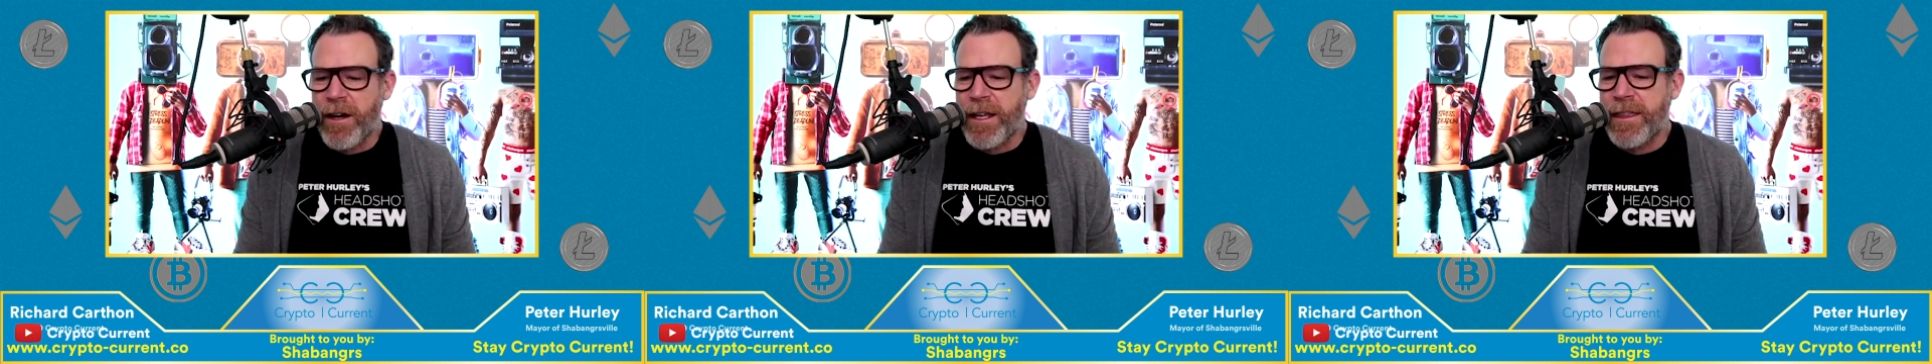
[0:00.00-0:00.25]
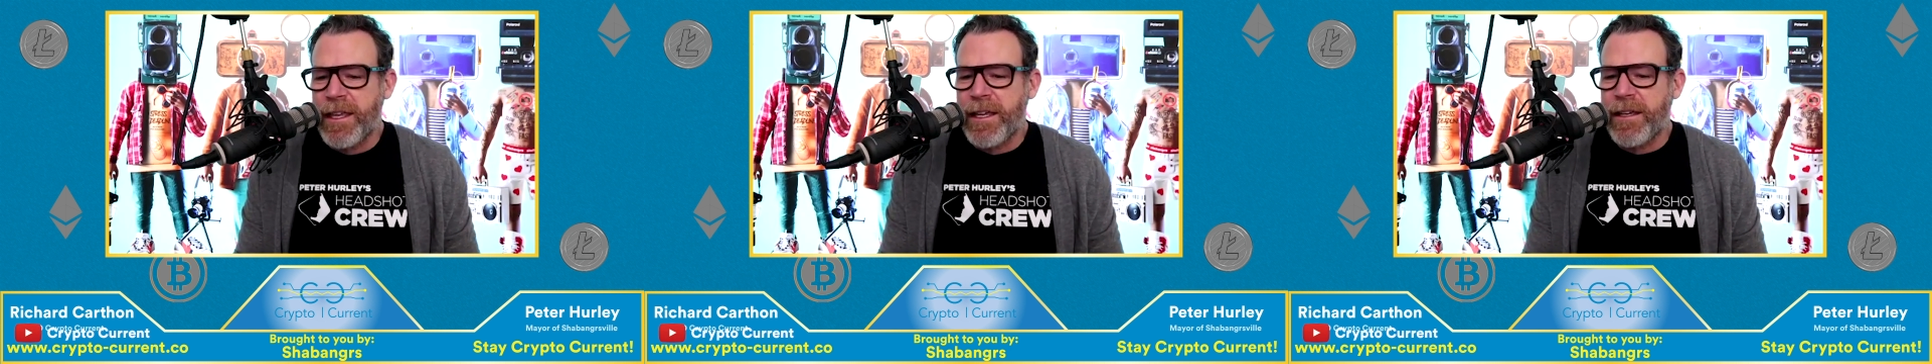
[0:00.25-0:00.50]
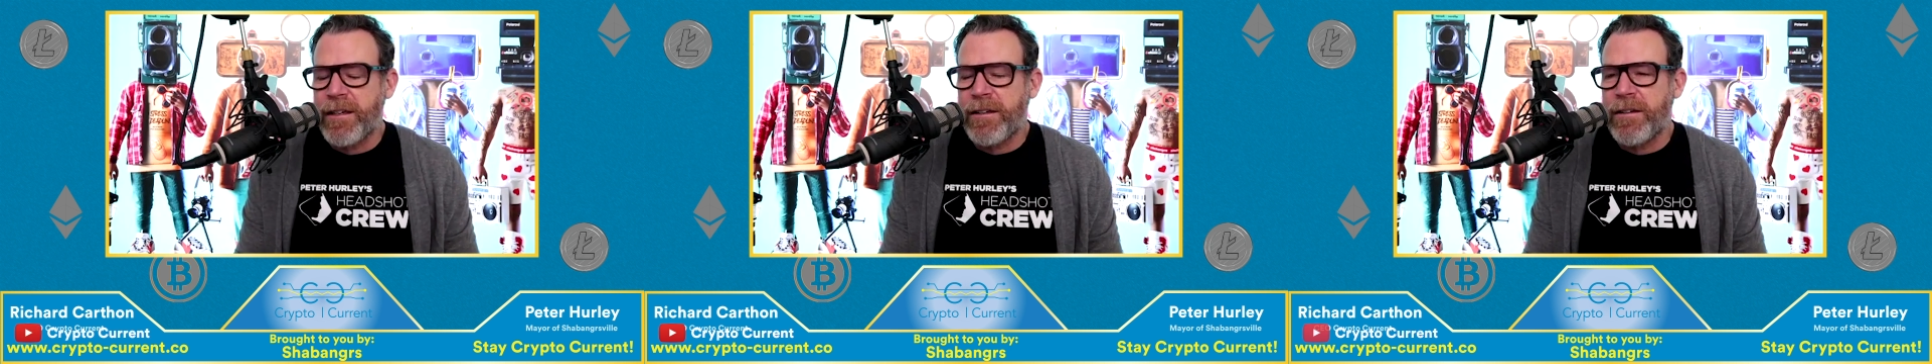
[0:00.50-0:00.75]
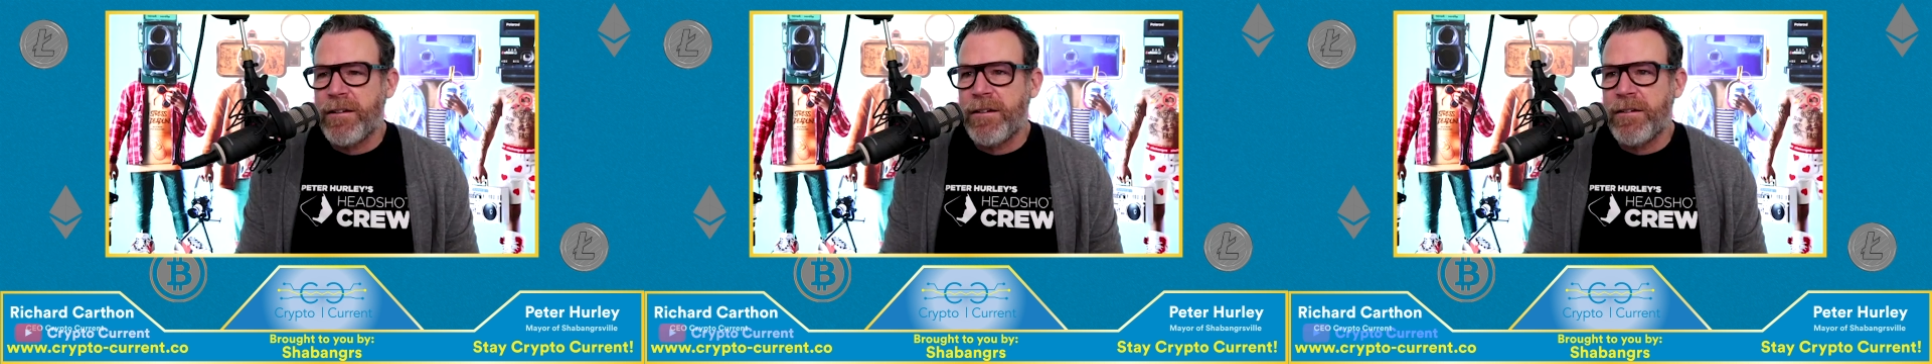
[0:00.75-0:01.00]
I think
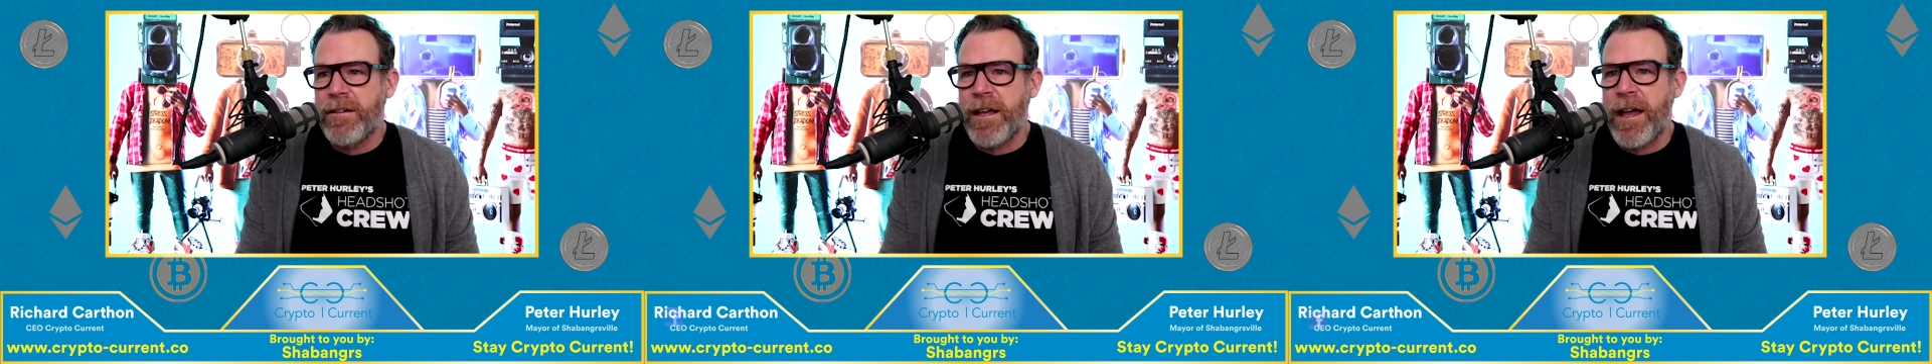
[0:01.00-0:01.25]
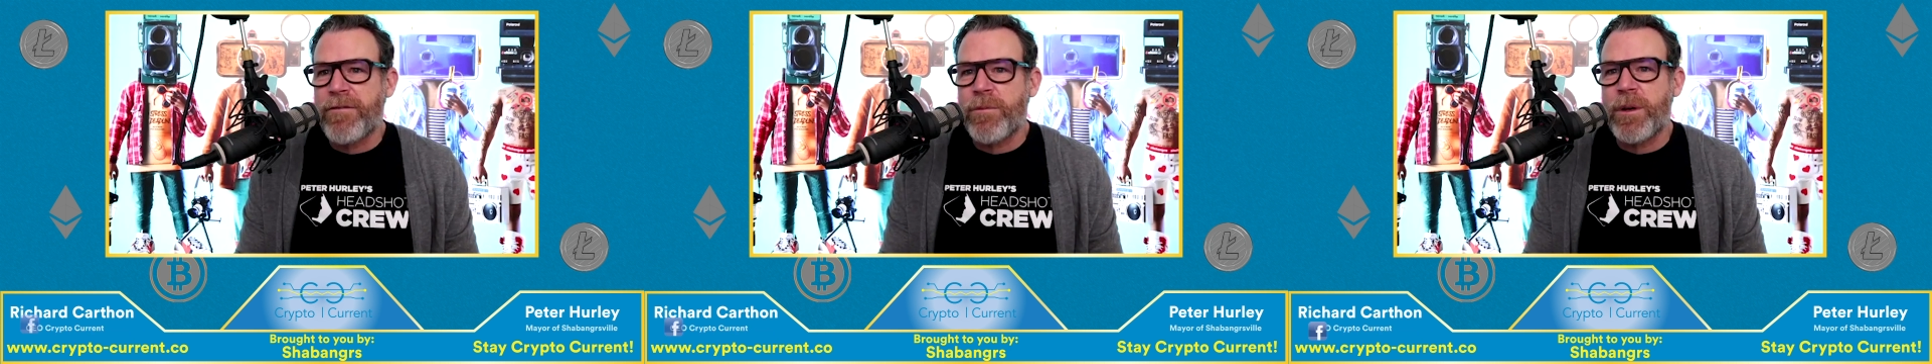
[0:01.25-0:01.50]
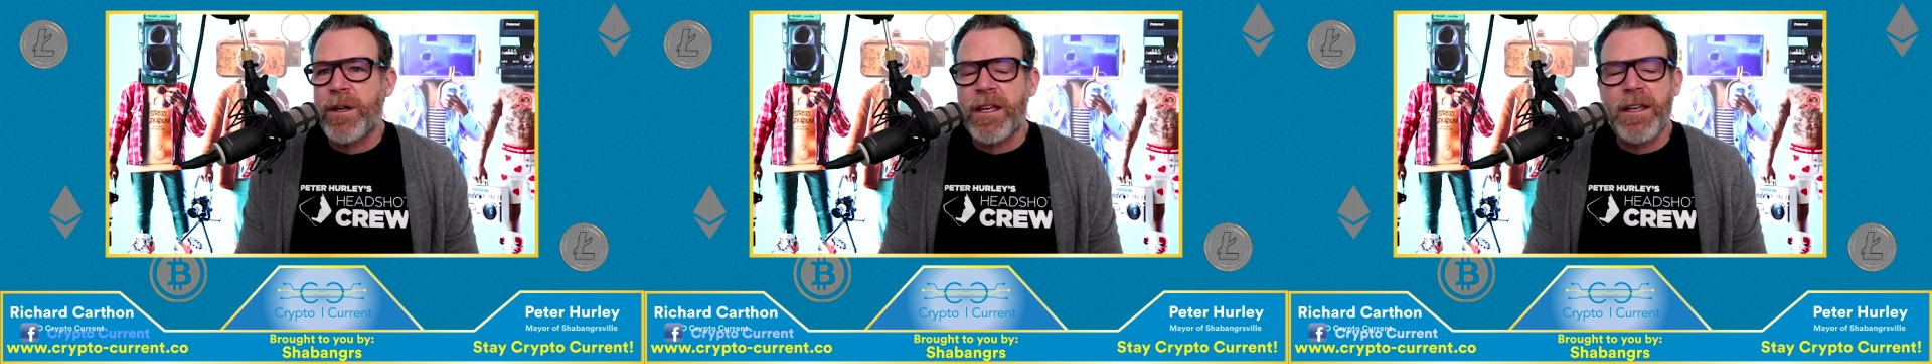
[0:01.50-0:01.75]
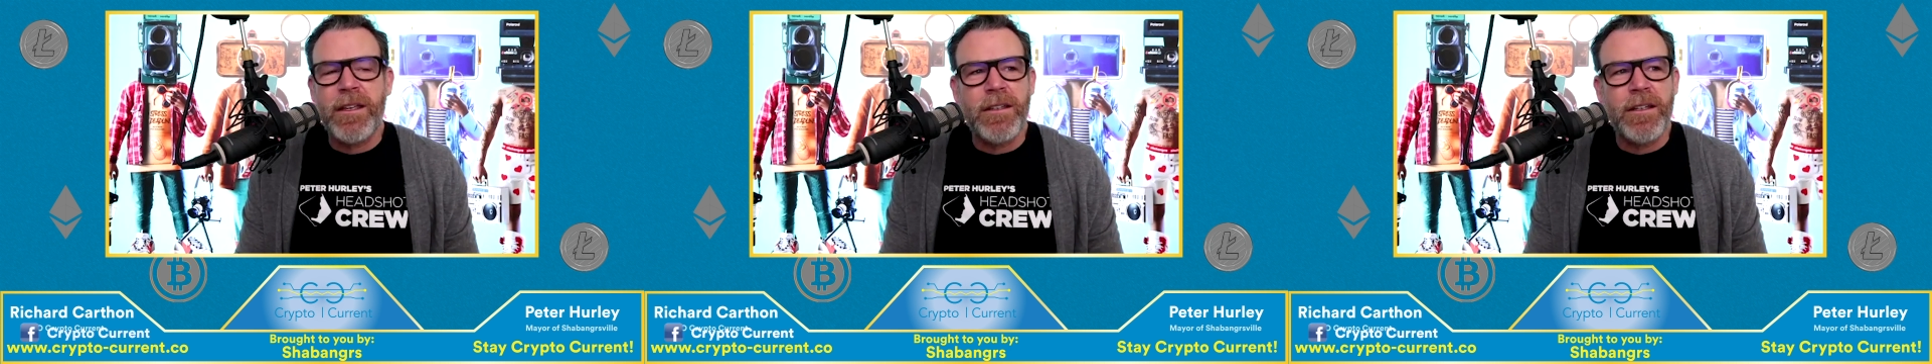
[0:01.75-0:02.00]

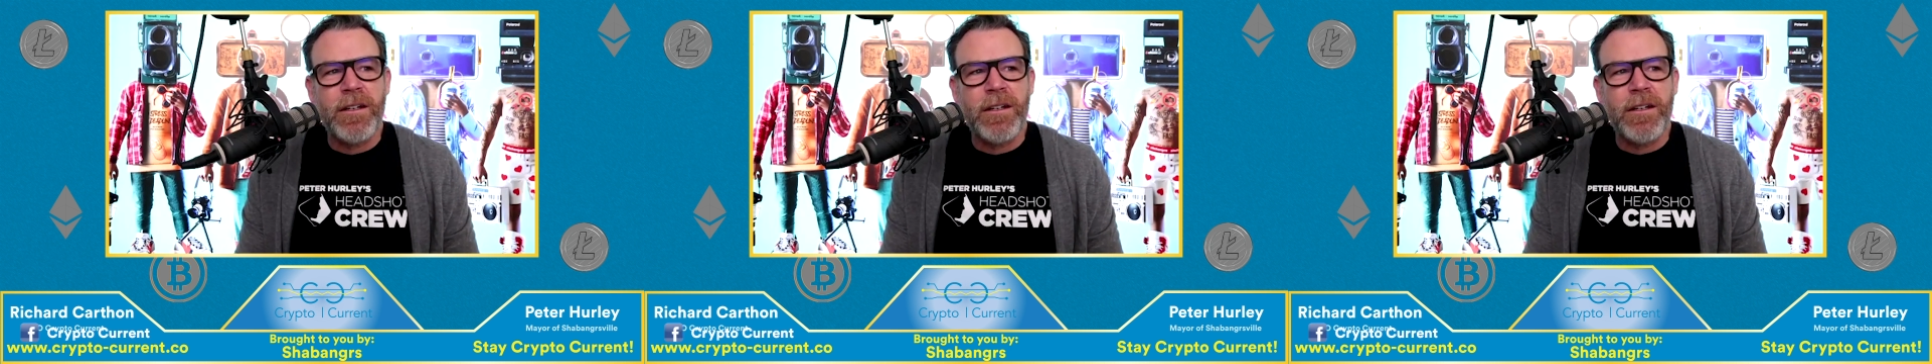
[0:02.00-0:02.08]
everybody,